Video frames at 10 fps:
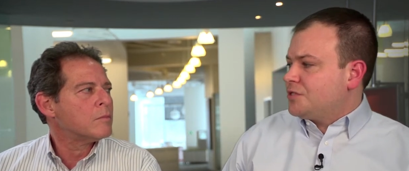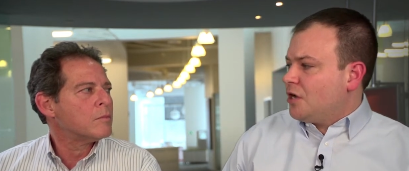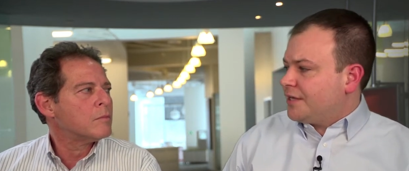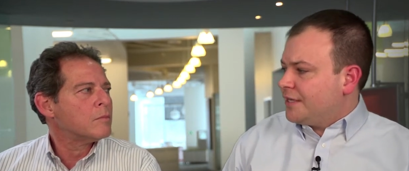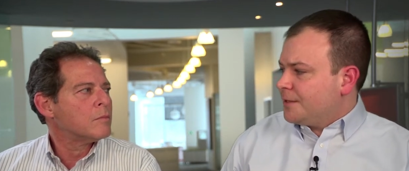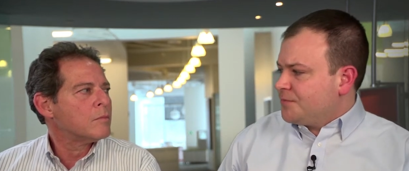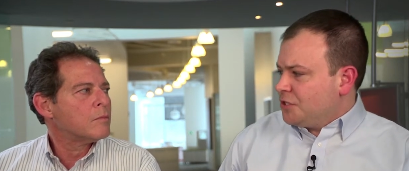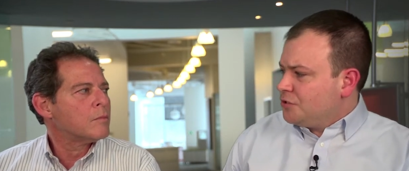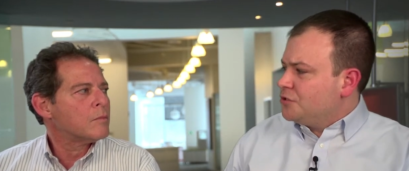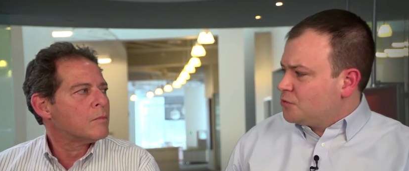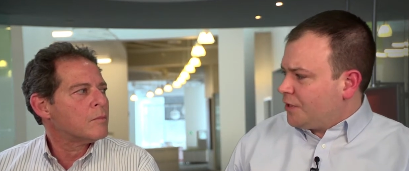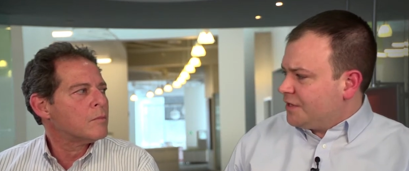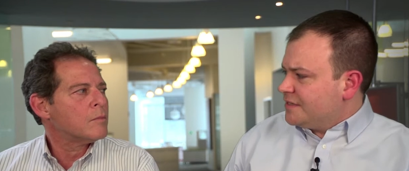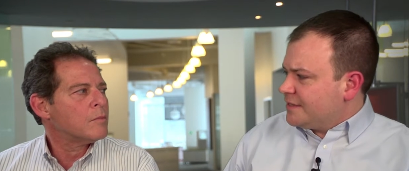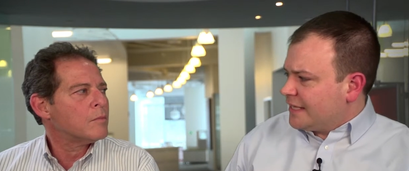Speaker 1: talking, you use one of
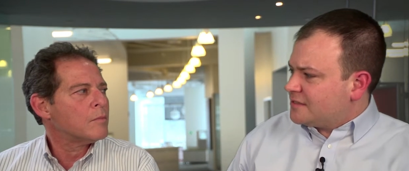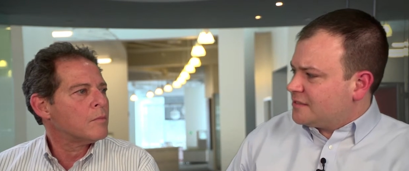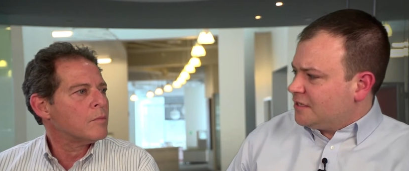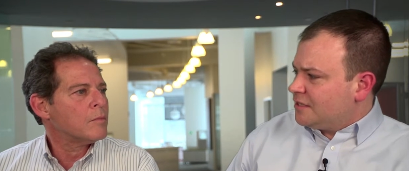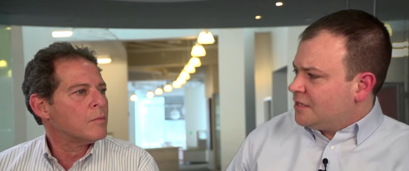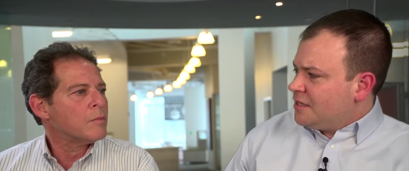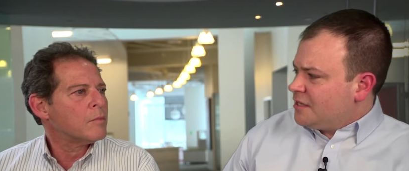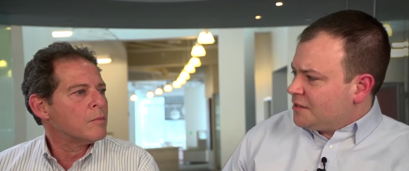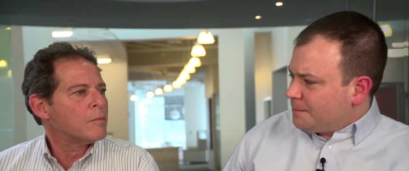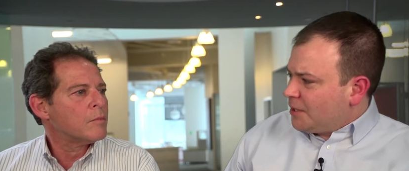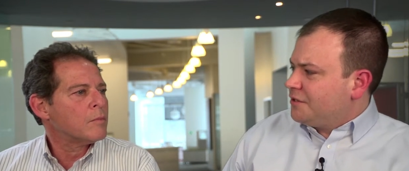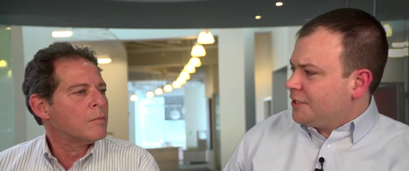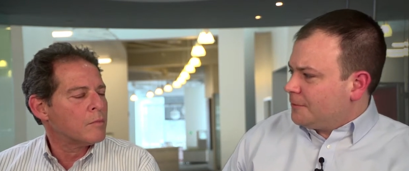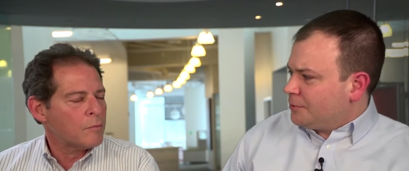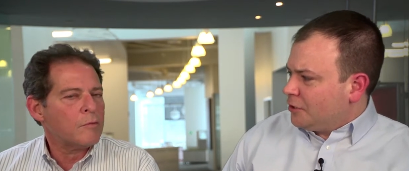these. I think it's the the
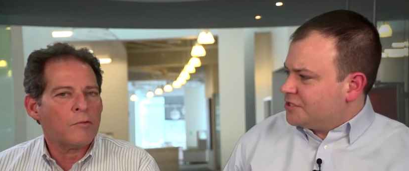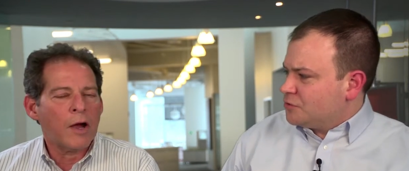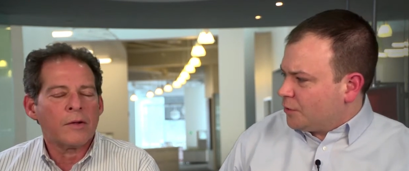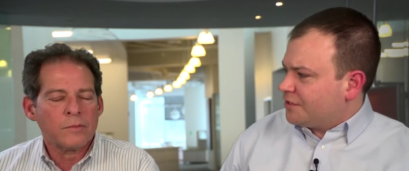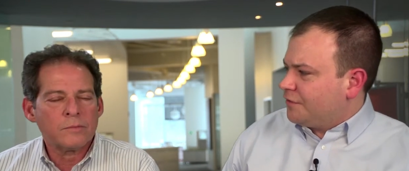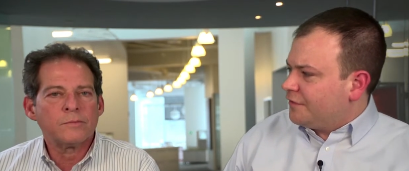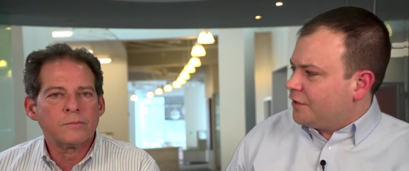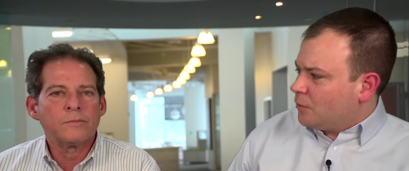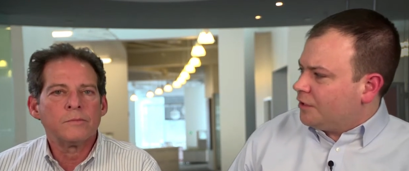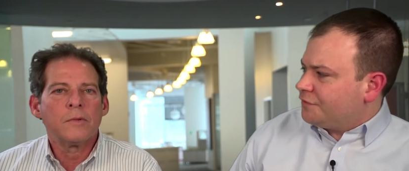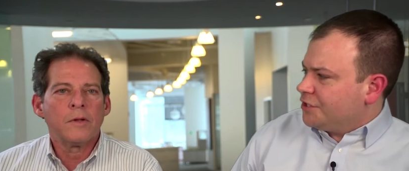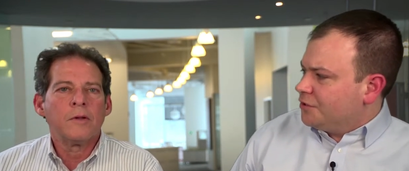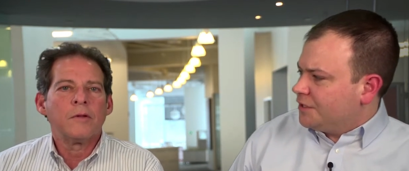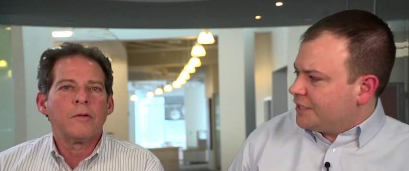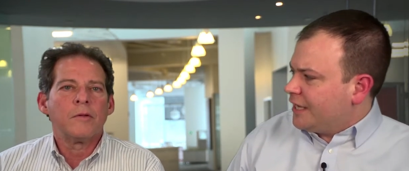bundling approach has worked very, very well for
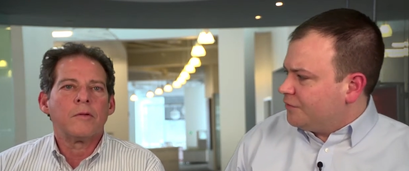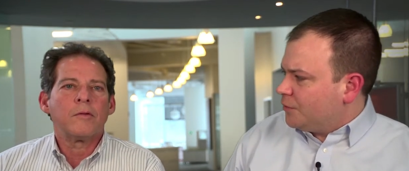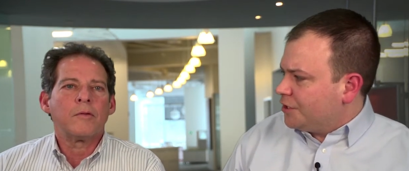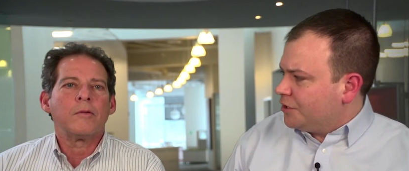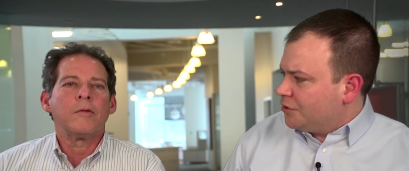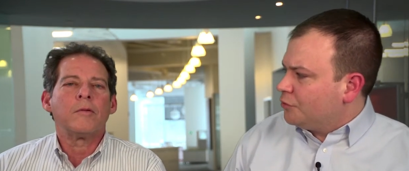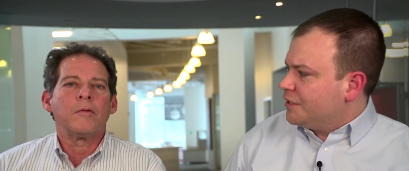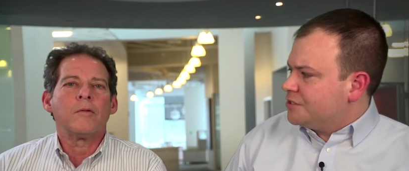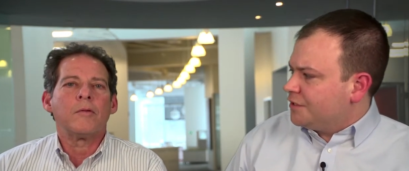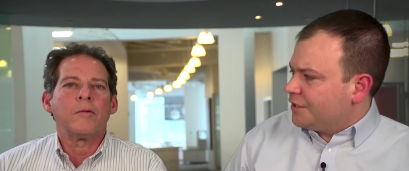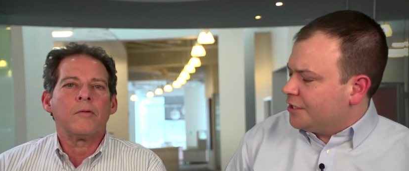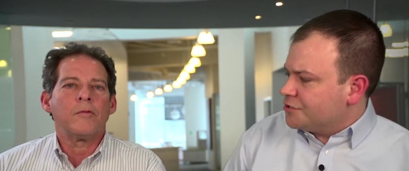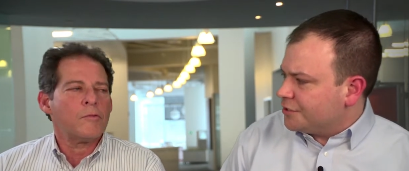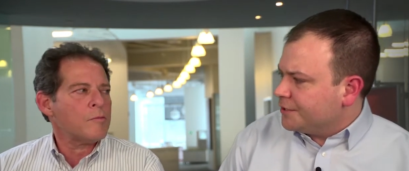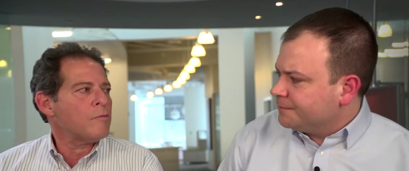you in kind of where your region of the
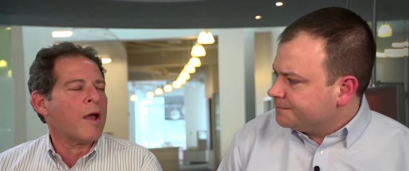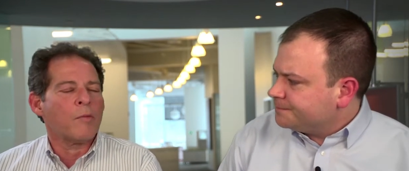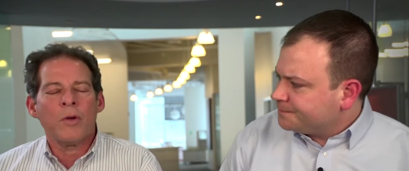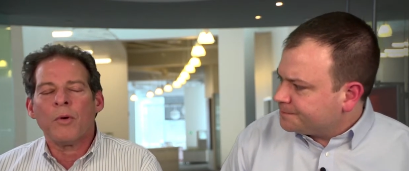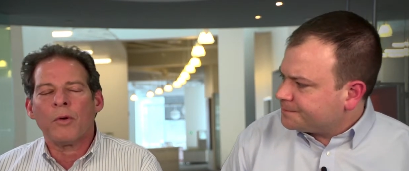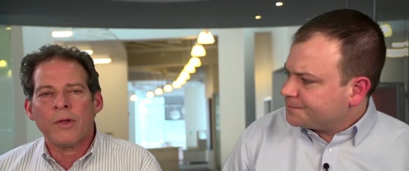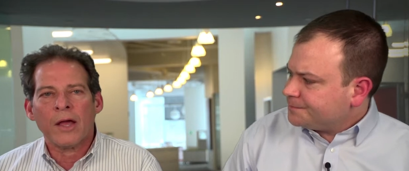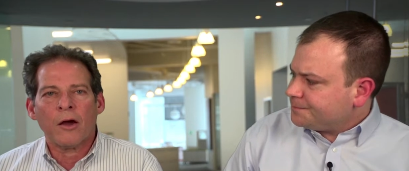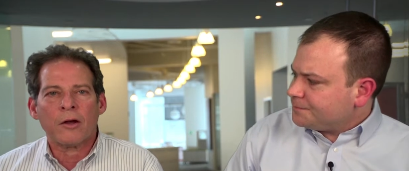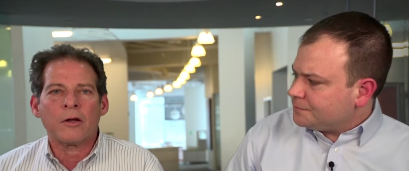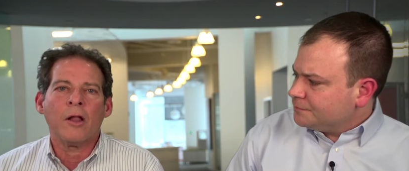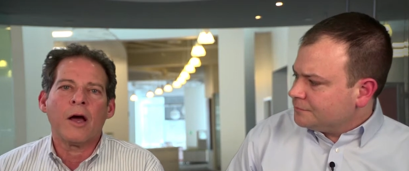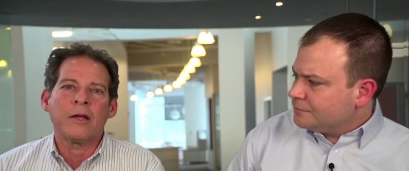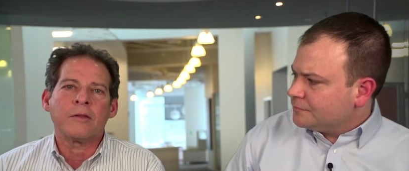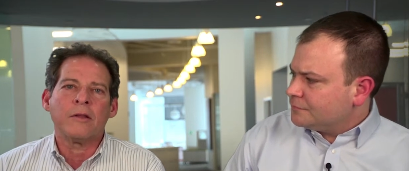country.
Speaker 2: Right. We won't take on a
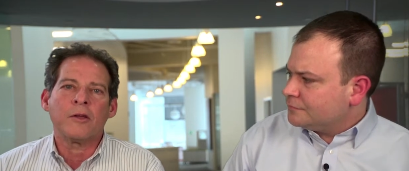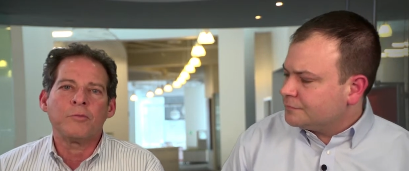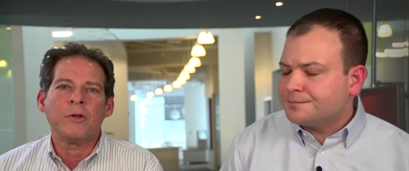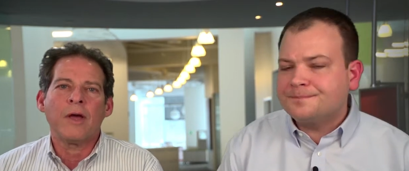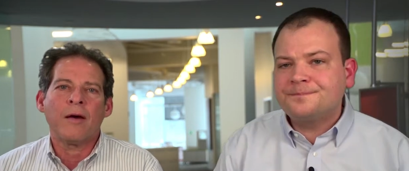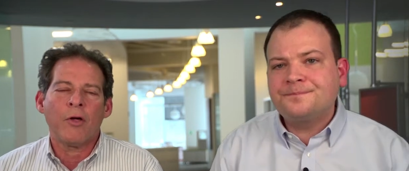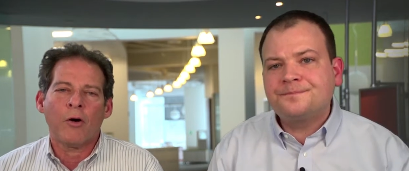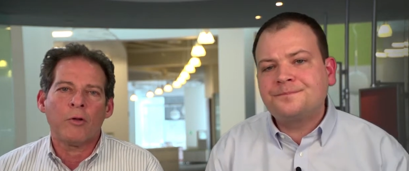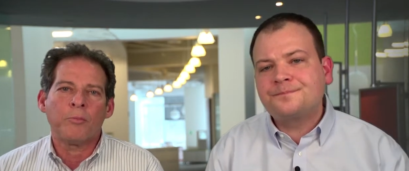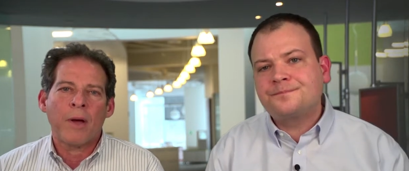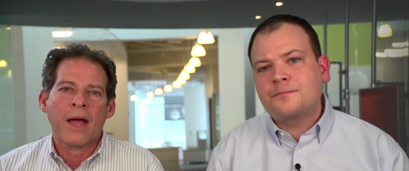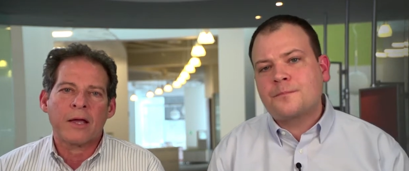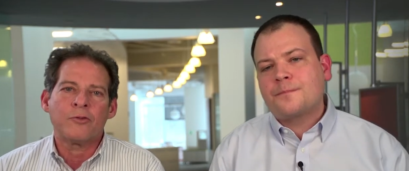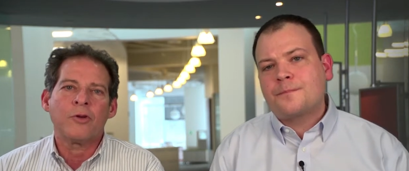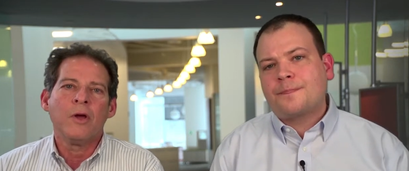client unless we have the whole
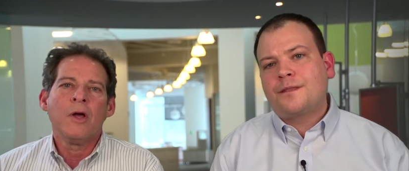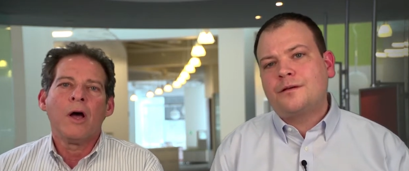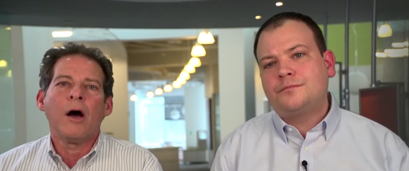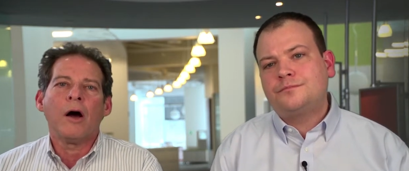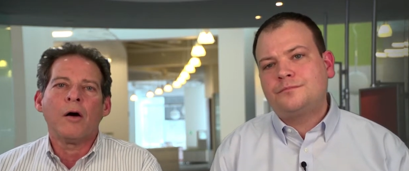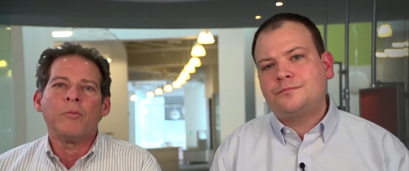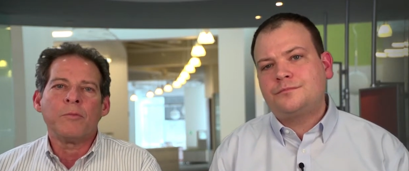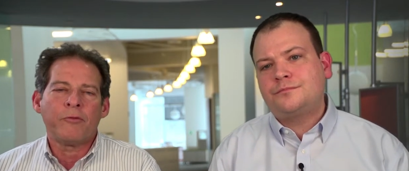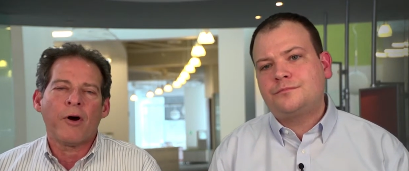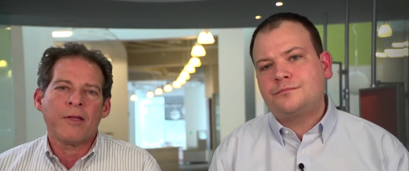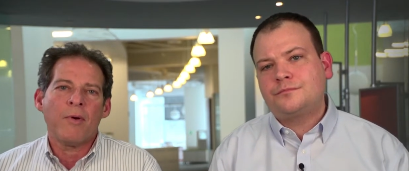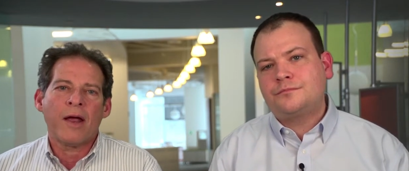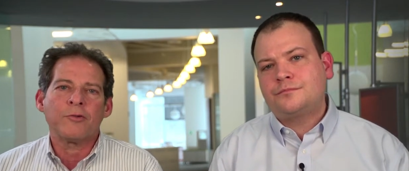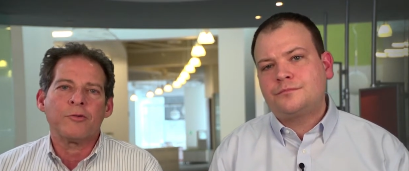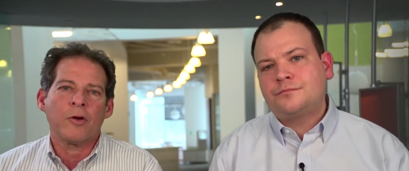package. Uh, we provide
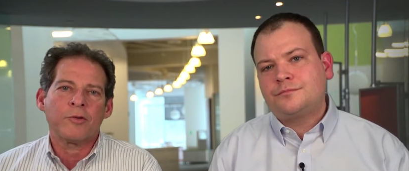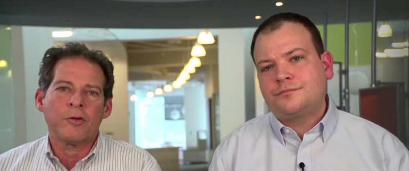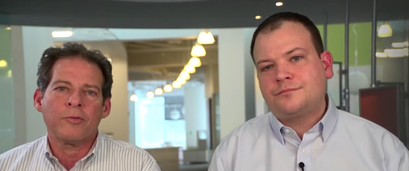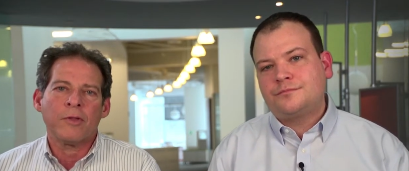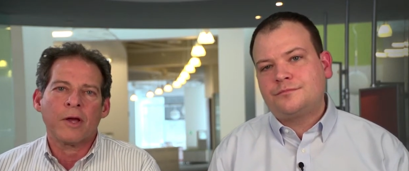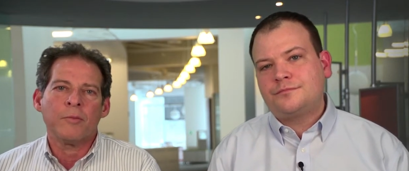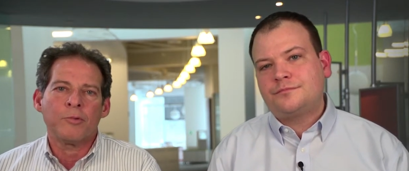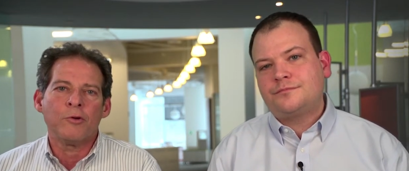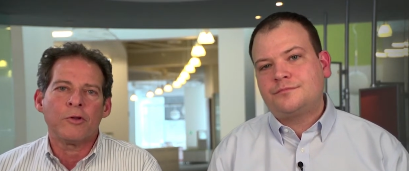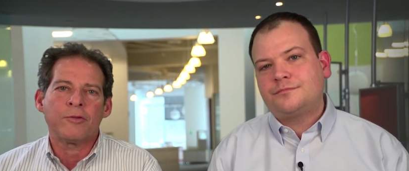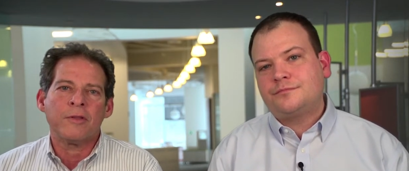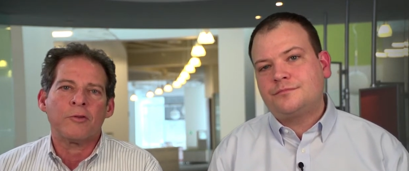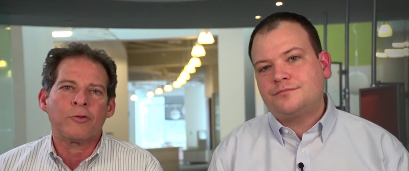managed services for their computers and their